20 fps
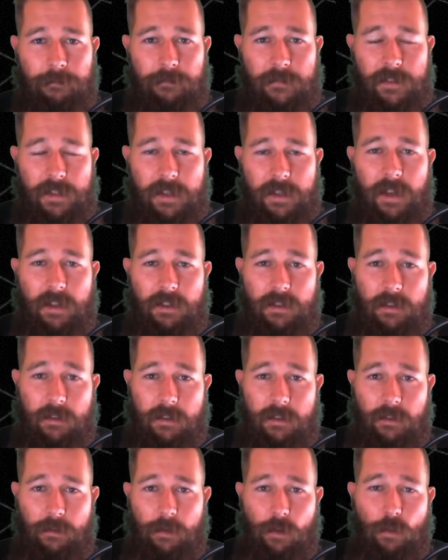to get to
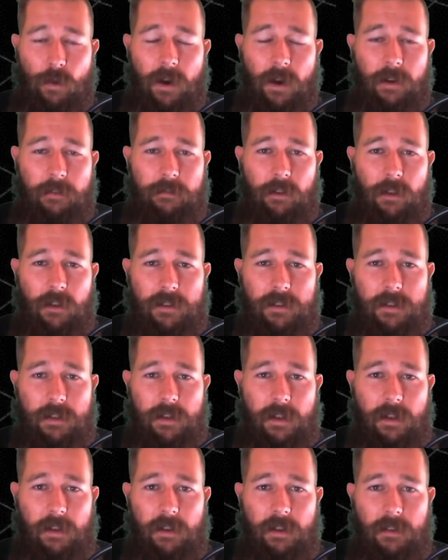the required
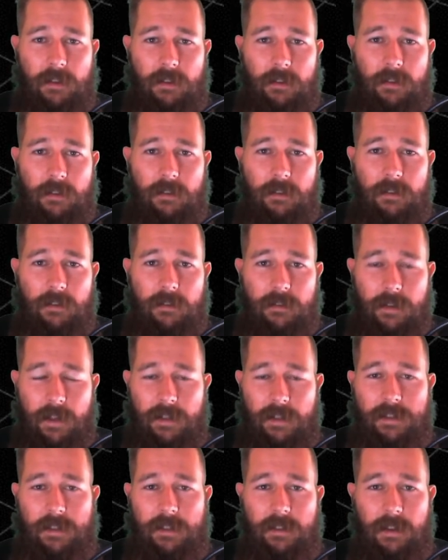velocity
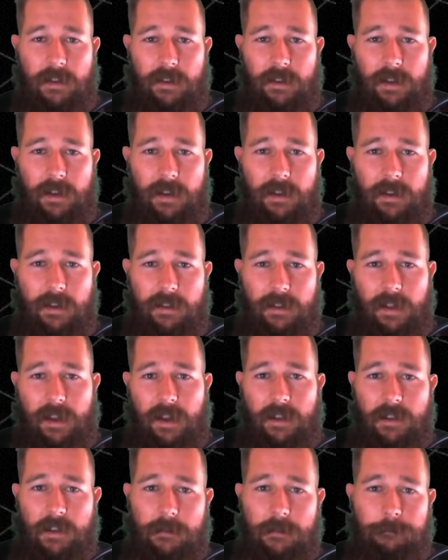that's needed in the end.